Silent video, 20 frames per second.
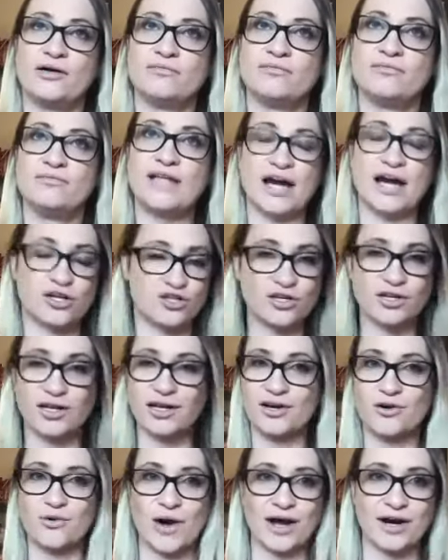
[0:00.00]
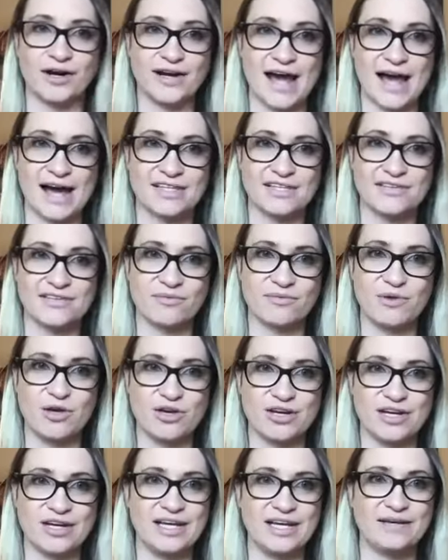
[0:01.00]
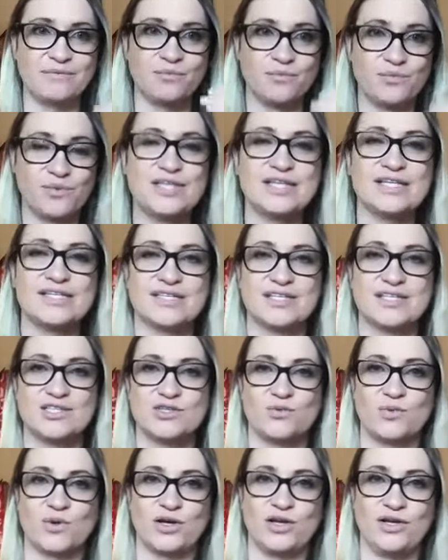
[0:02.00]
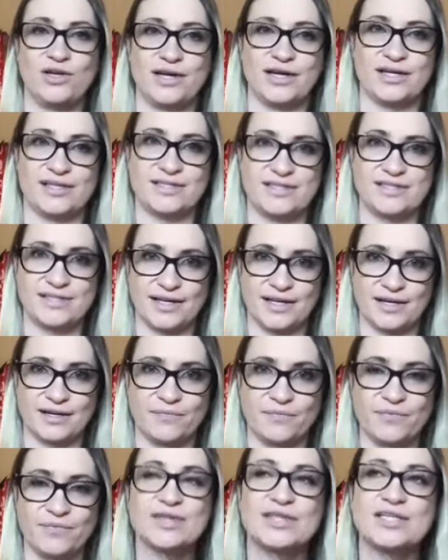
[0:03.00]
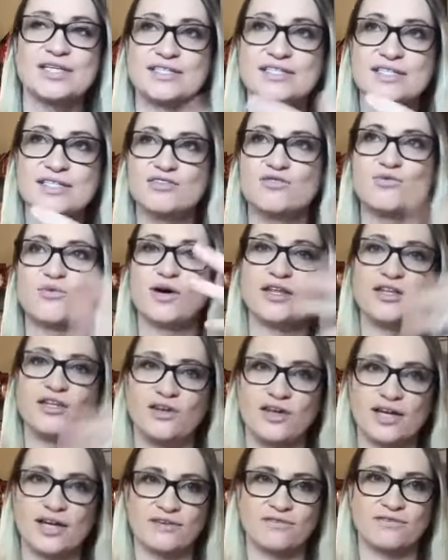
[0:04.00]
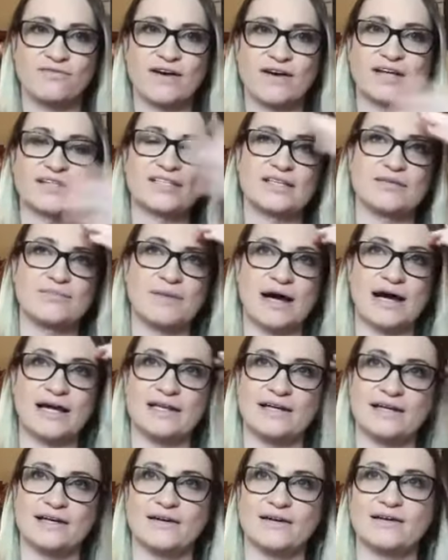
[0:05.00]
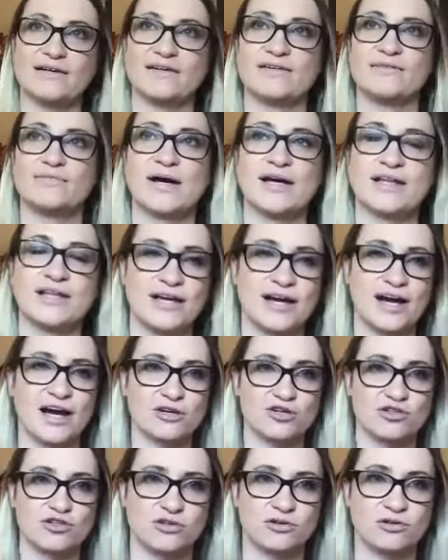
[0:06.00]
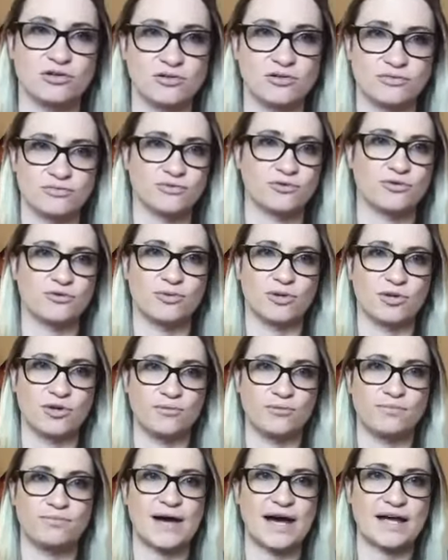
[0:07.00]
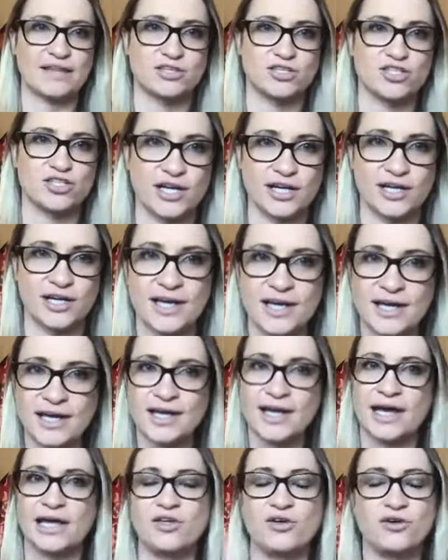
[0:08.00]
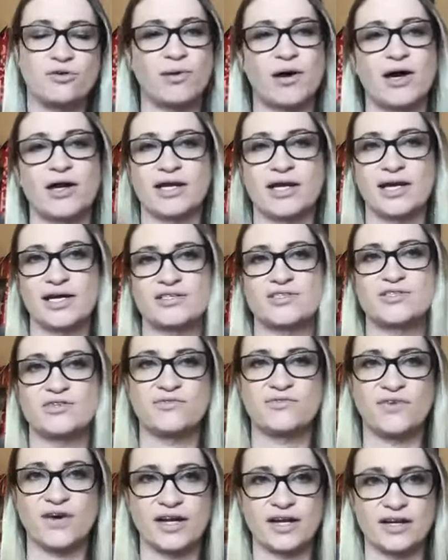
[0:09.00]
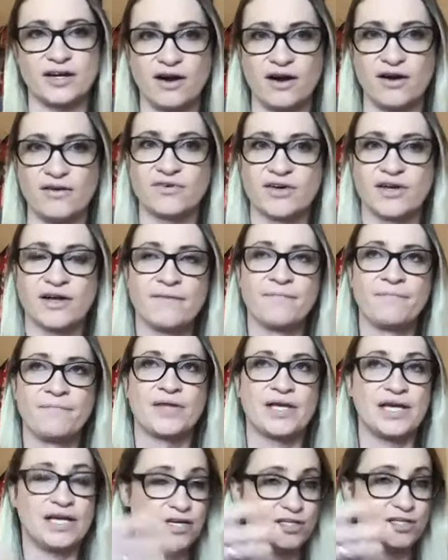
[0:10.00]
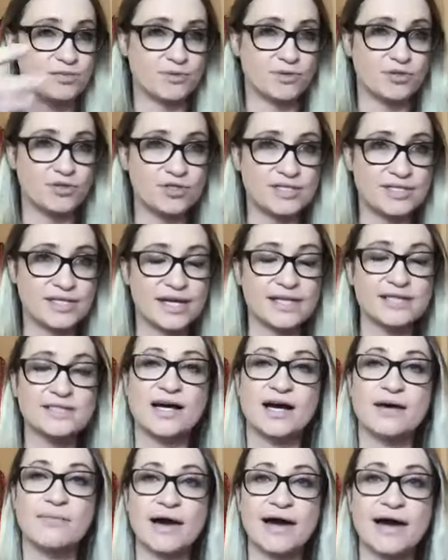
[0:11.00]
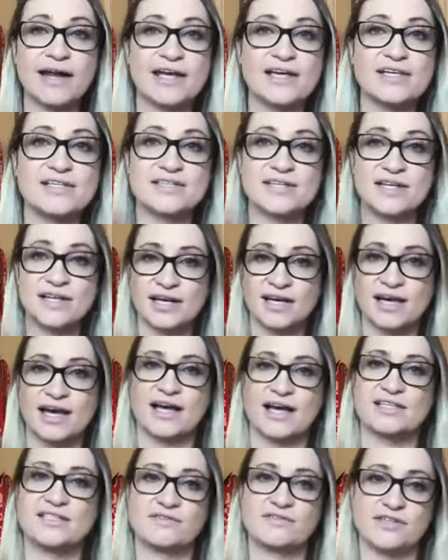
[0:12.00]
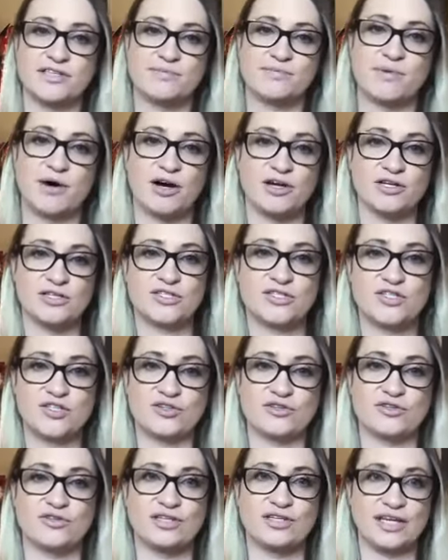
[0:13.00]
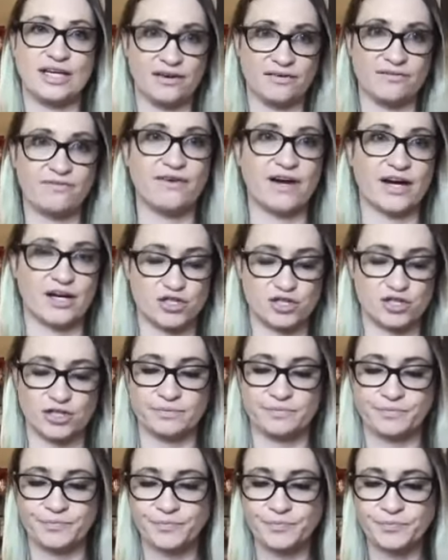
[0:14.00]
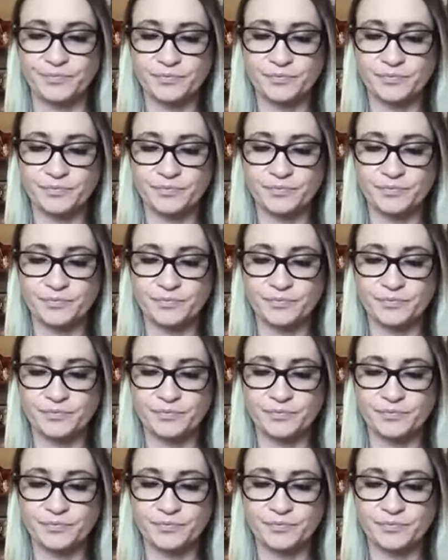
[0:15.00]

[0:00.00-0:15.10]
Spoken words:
naturally acquired active immunity, this is when you get sick. This is when you get infected by the actual full-blown pathogen and your body has to fight it off. It is producing antibodies as a response to the infection.